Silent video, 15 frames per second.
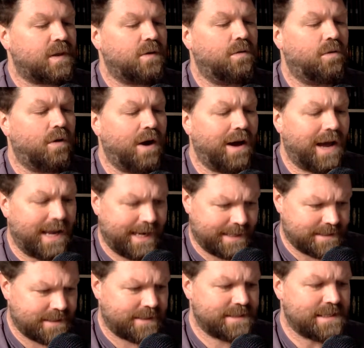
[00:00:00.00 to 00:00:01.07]

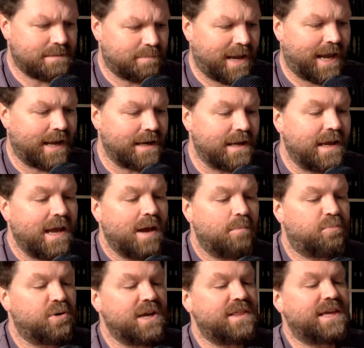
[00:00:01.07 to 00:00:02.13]
Right, said Pan,
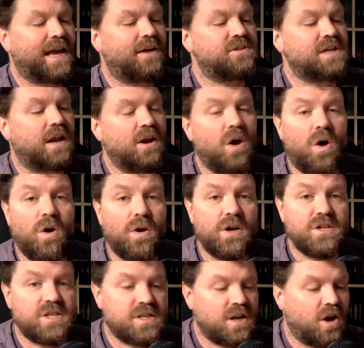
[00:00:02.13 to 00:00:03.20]
breathing out a long,
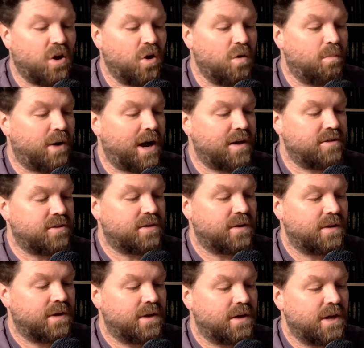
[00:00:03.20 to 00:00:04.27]
slow breath.
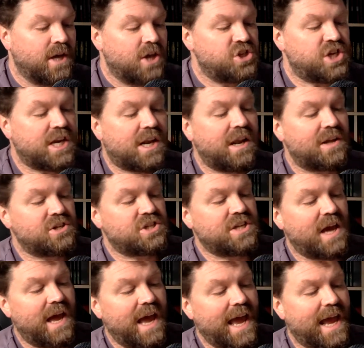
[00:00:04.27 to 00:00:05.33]
She clutched
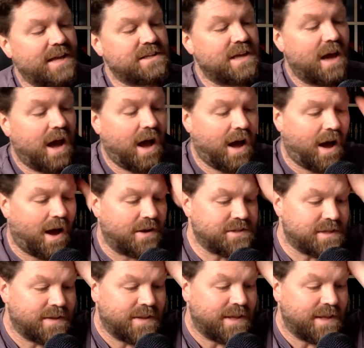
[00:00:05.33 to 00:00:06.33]
her head hard.